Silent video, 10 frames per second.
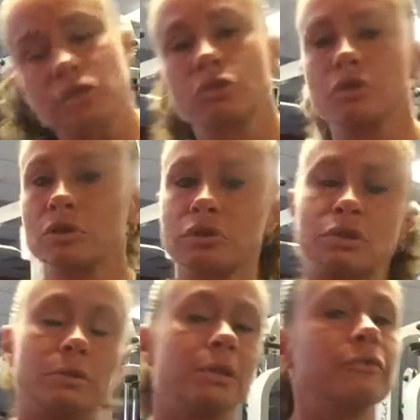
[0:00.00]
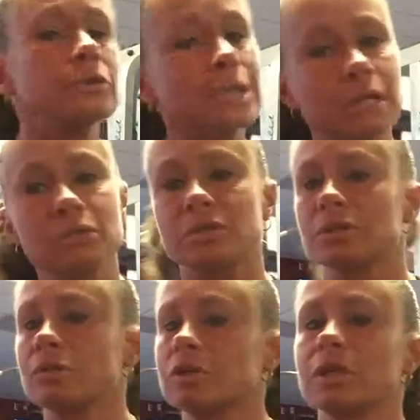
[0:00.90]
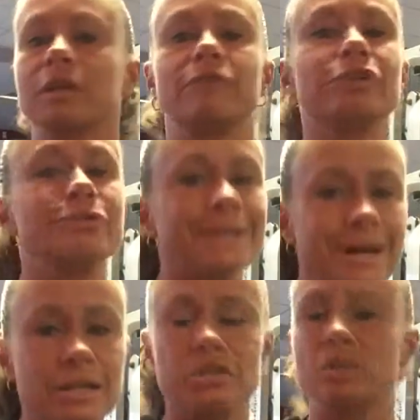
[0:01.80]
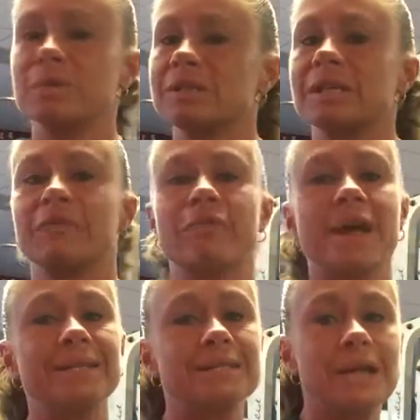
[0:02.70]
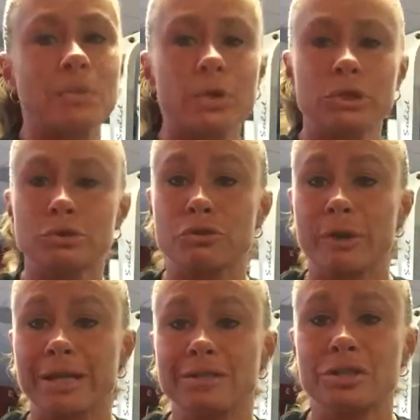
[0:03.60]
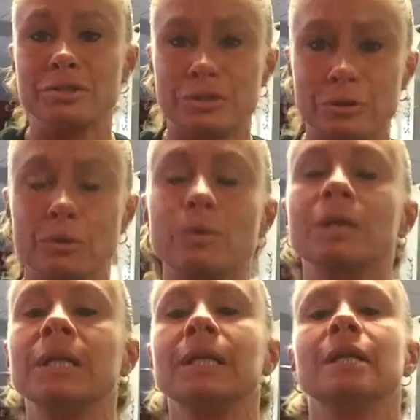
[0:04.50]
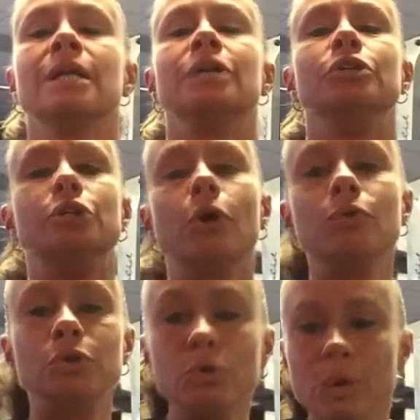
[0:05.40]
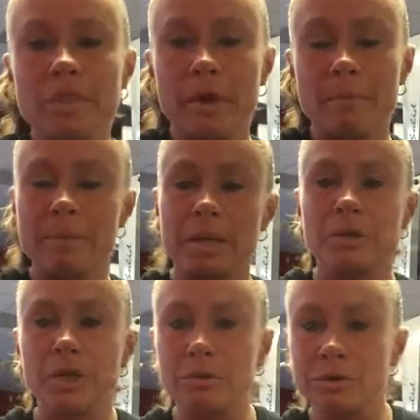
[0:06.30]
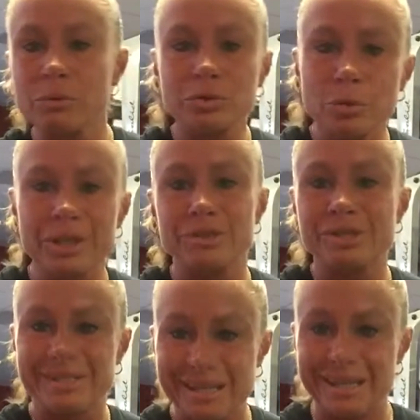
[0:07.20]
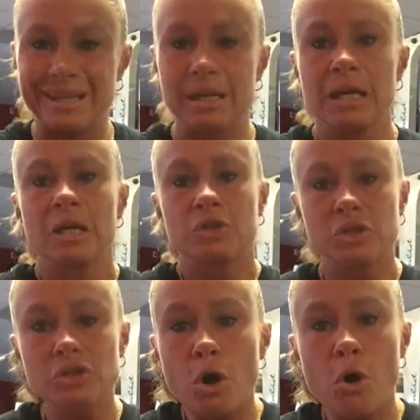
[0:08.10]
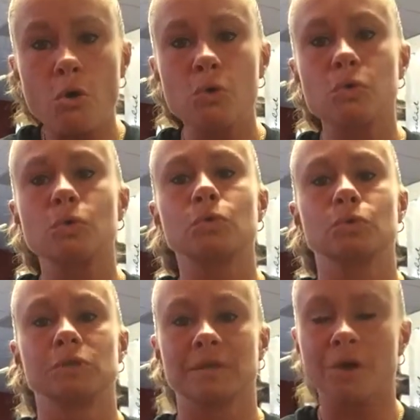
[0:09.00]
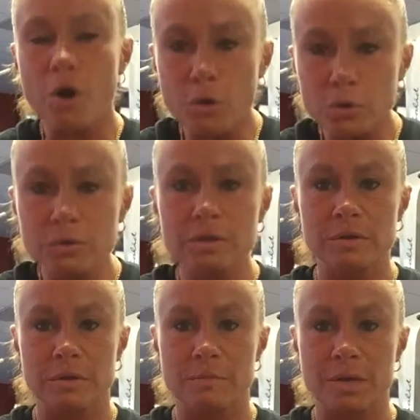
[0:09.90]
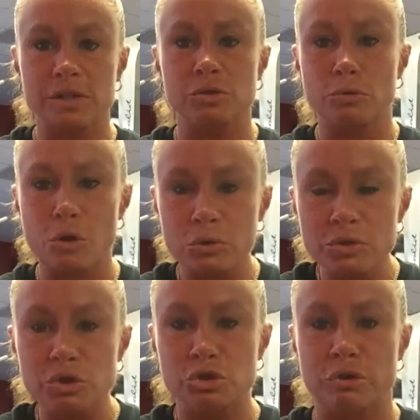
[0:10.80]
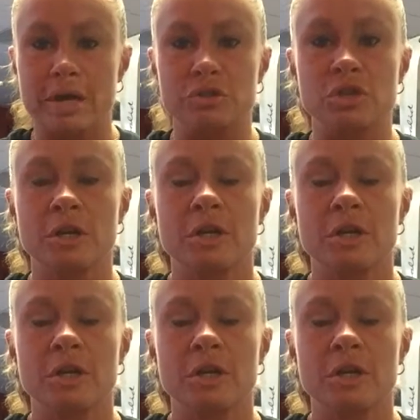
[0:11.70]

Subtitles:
you're used to it. If you're not used to stretching, if you're not a gymnast, if that's not what you're trained to do, don't do what don't do what you see. Just hold the muscle, hold the stretch,